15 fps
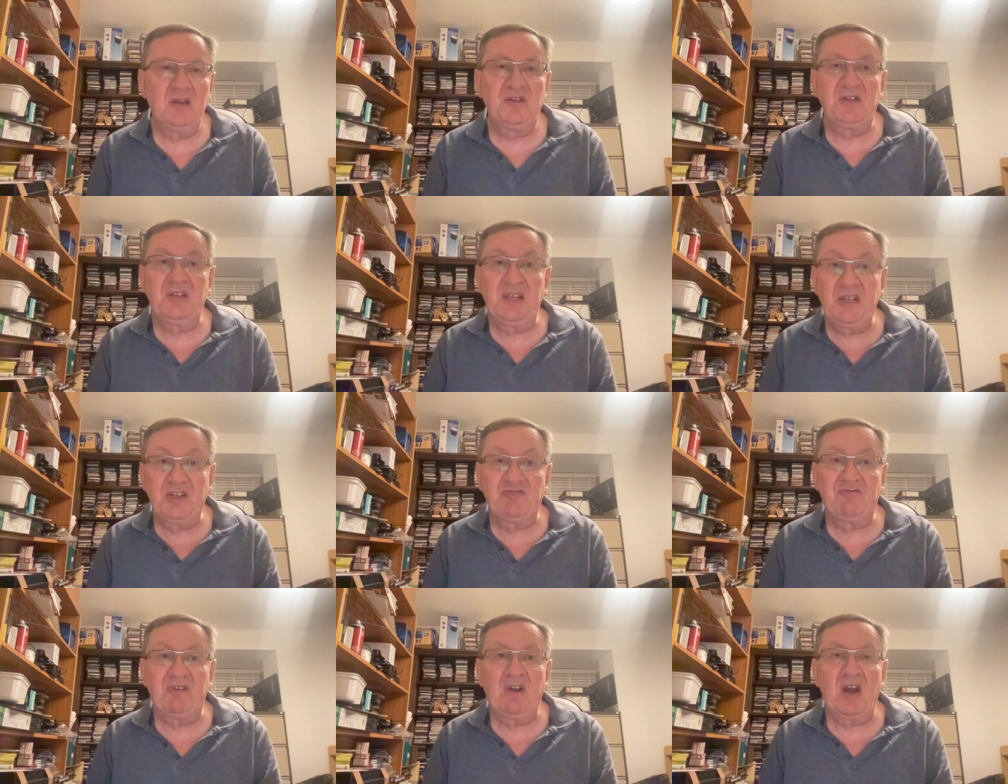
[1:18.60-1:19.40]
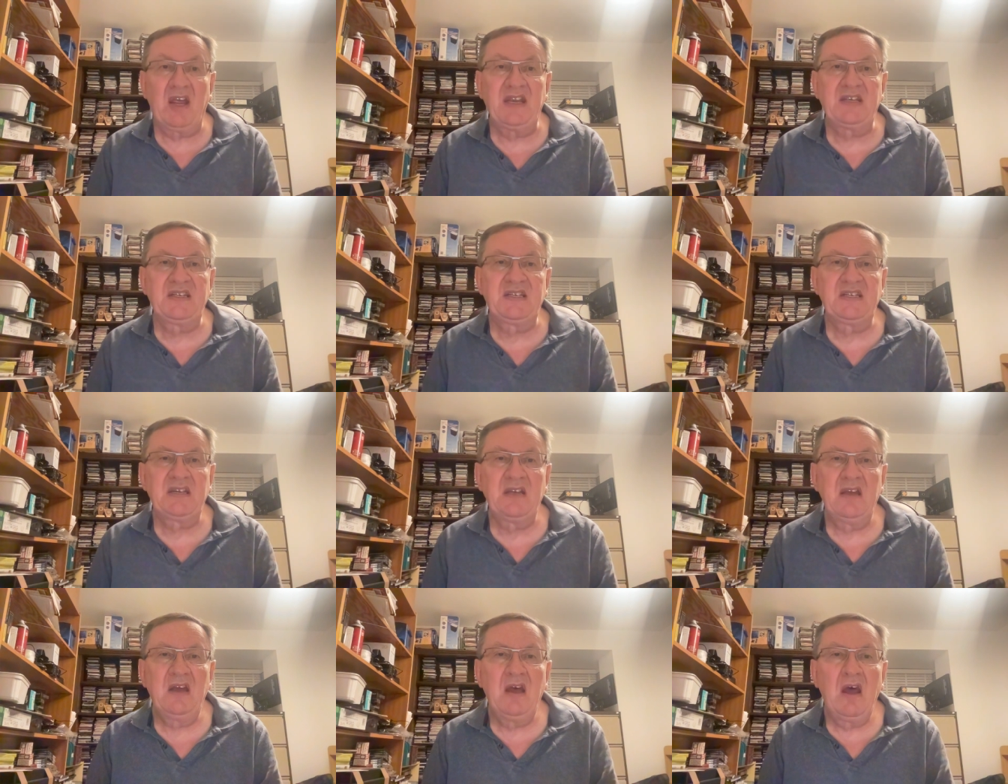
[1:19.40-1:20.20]
to the Israelites.
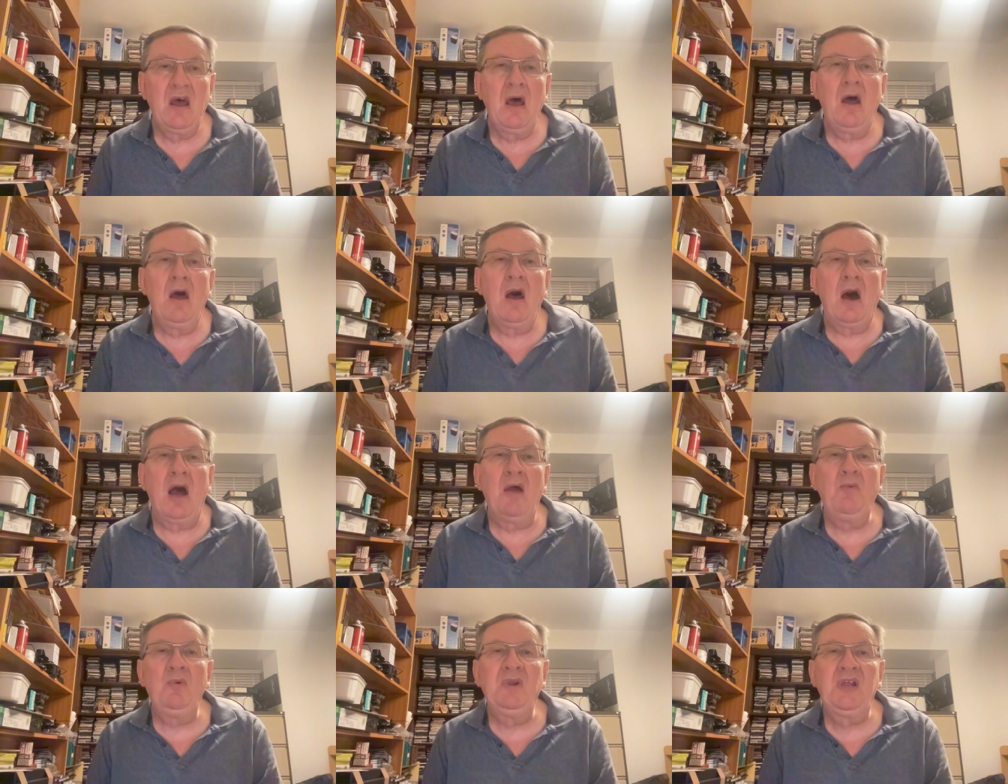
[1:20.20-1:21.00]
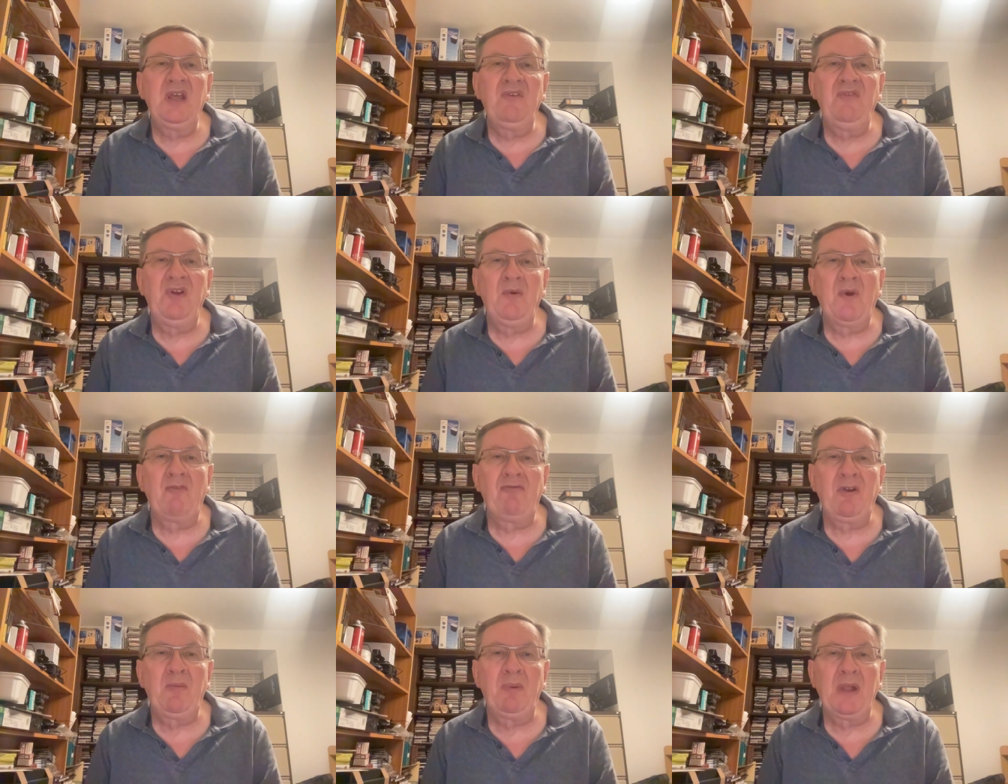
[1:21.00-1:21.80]
I will give you
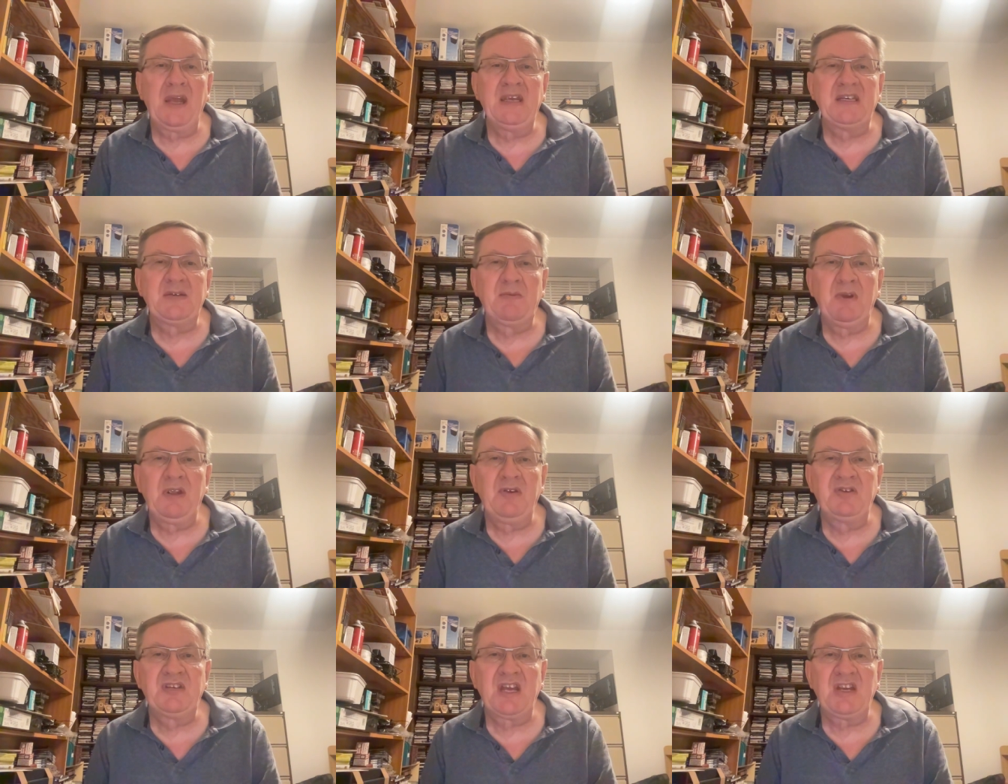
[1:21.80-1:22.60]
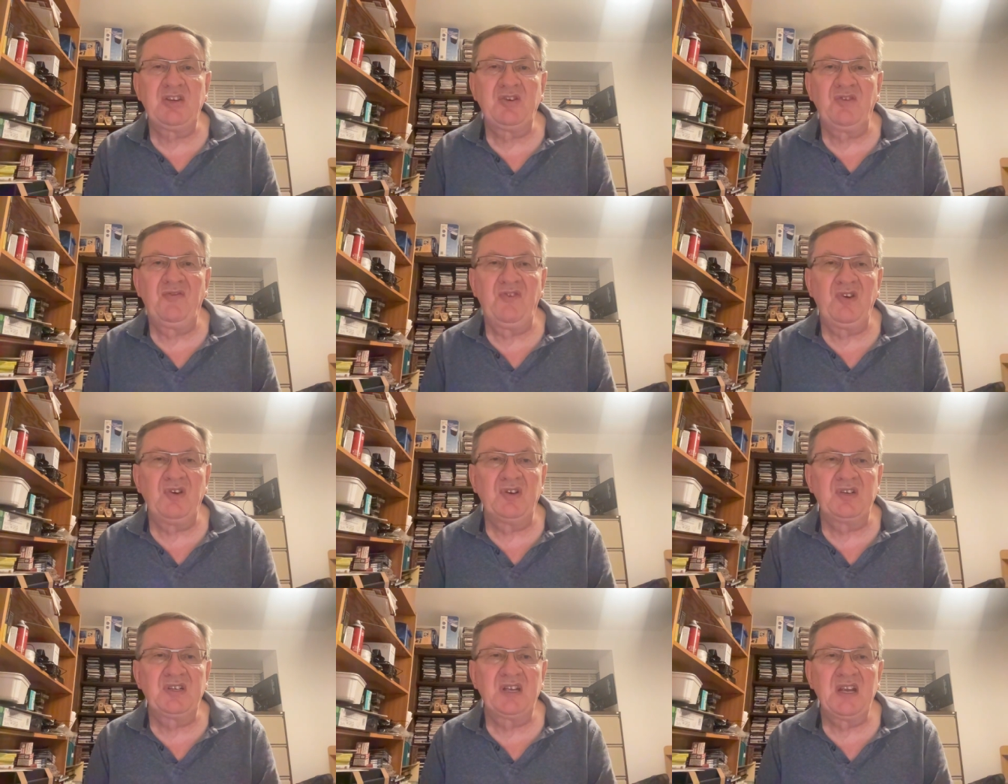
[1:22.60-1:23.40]
every place where you set your
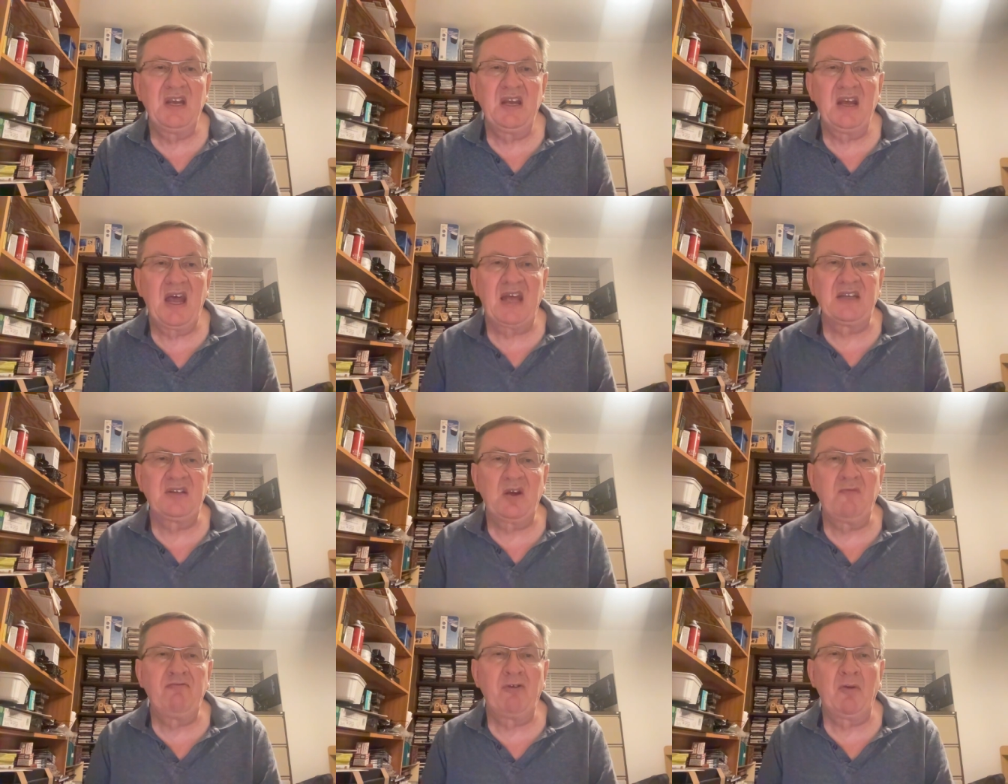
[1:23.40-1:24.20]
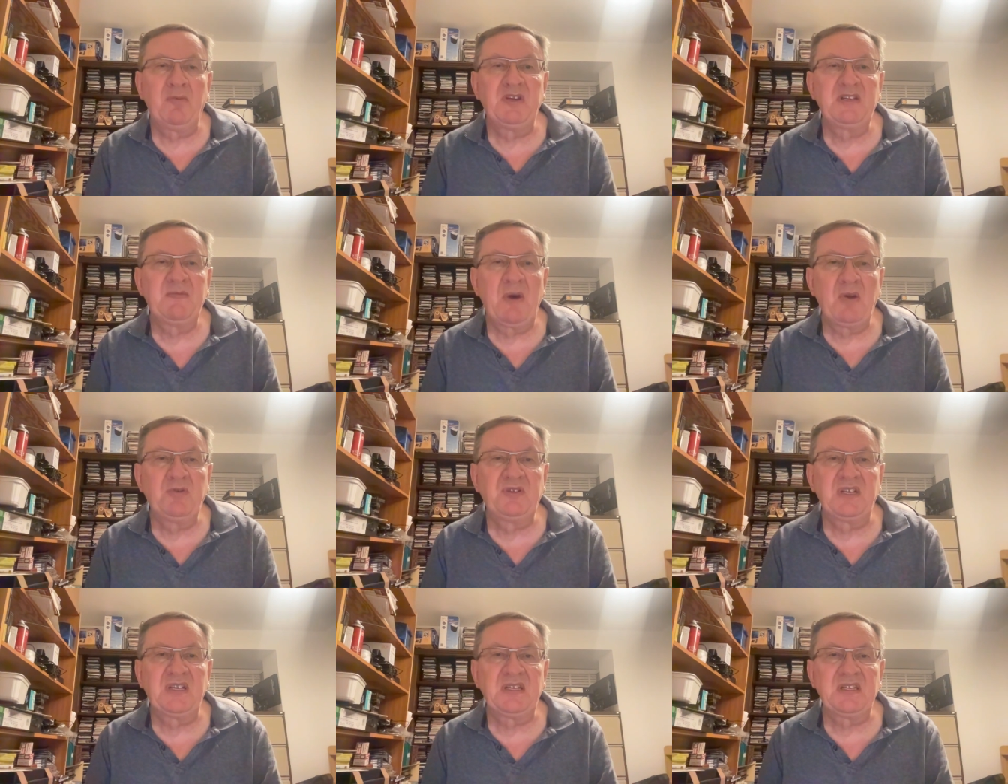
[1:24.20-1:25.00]
foot, as I promised
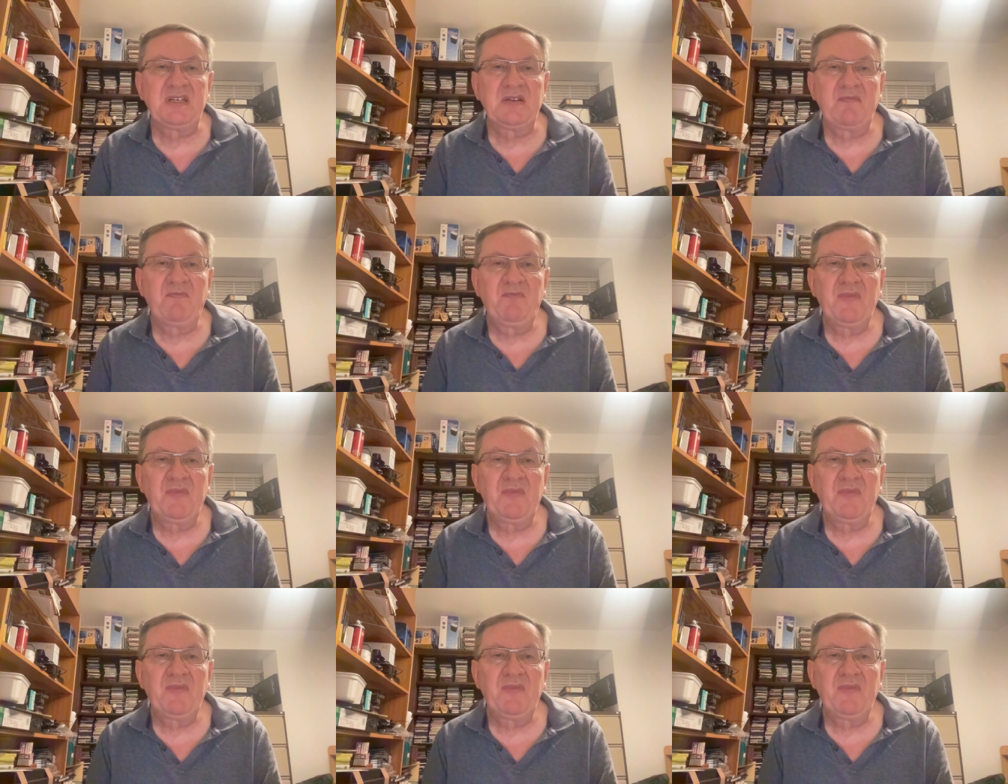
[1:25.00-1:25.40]
Moses.